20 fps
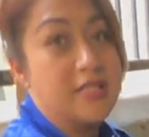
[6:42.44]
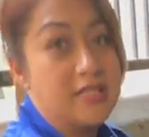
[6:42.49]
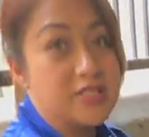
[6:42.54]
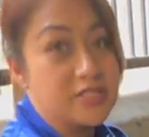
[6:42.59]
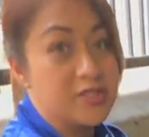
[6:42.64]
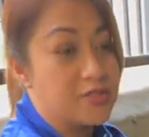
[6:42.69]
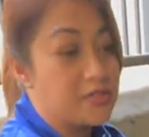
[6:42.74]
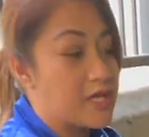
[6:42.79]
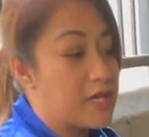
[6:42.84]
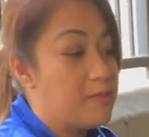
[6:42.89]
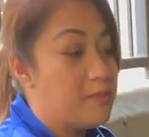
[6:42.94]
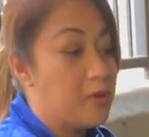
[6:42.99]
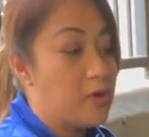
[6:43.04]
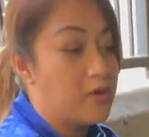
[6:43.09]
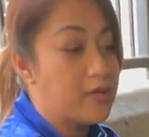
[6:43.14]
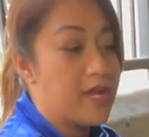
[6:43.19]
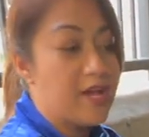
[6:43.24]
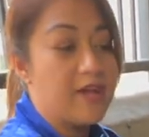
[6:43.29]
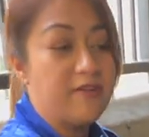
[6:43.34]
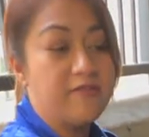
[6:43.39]
right? So they
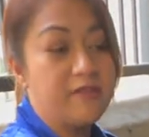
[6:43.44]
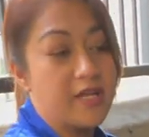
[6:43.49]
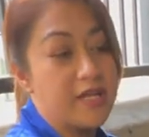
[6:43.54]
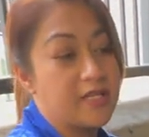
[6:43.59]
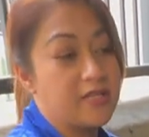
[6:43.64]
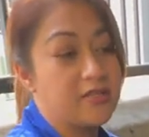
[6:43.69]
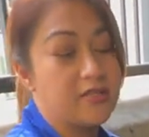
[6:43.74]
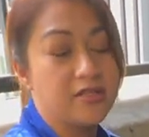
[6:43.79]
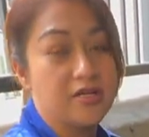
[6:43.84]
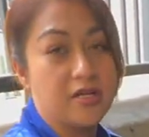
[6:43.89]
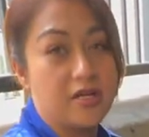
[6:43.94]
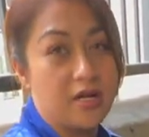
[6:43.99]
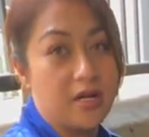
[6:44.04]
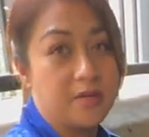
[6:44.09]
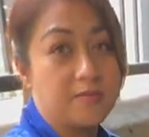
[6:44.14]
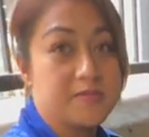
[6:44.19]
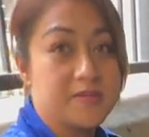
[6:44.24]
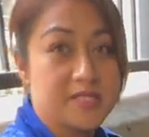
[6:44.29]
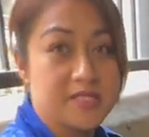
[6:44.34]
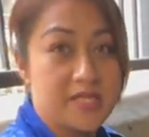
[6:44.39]
both have like their
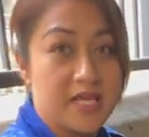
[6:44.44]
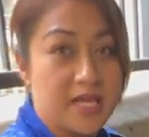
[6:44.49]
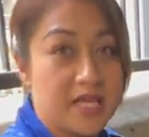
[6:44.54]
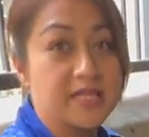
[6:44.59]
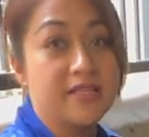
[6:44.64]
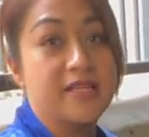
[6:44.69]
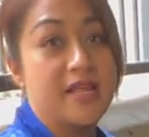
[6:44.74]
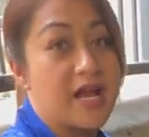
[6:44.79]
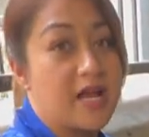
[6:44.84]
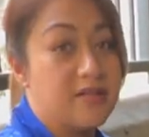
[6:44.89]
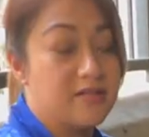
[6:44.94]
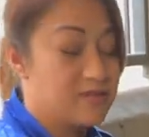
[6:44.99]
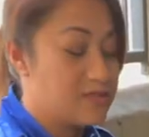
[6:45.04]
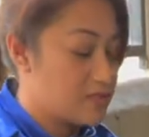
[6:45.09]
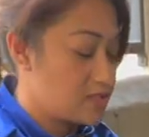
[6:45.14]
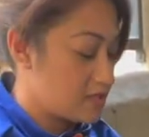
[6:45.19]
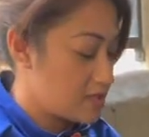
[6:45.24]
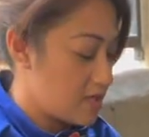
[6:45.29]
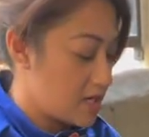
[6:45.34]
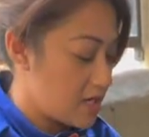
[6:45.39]
ups and downs.
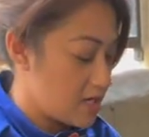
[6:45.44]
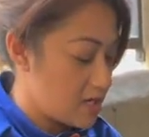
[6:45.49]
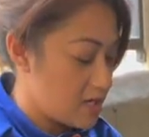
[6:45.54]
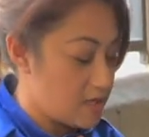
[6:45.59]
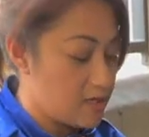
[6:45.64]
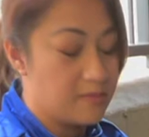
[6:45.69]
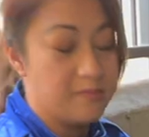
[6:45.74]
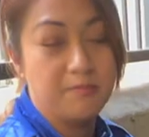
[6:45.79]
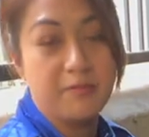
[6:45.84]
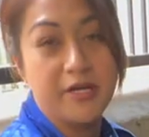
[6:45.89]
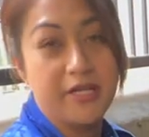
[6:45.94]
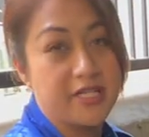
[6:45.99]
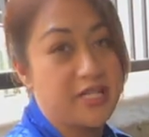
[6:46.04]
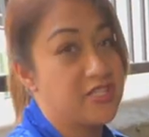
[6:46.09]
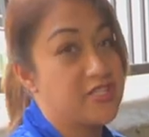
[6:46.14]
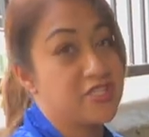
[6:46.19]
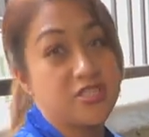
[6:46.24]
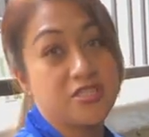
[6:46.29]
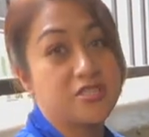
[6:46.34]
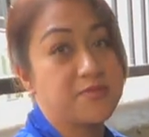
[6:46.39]
Yeah. But
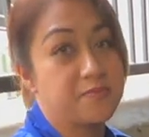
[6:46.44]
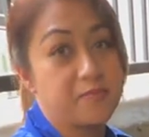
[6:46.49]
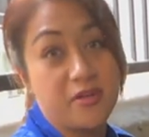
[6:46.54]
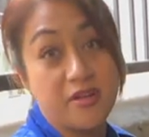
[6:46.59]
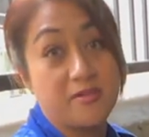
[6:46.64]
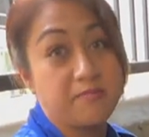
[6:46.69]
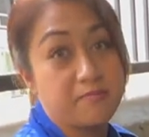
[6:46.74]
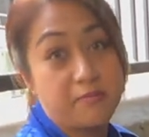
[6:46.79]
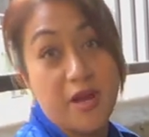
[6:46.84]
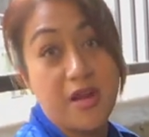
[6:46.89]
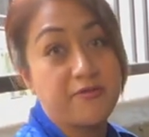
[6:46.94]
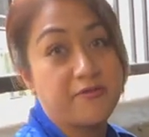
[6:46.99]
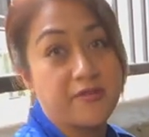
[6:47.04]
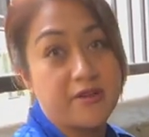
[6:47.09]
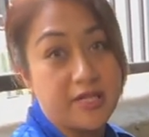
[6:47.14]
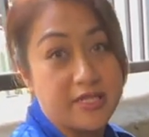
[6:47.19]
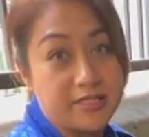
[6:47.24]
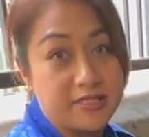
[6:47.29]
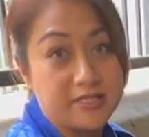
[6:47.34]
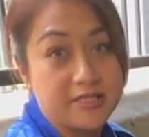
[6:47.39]
it's just
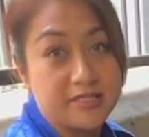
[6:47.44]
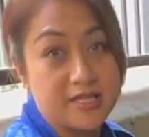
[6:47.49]
preference,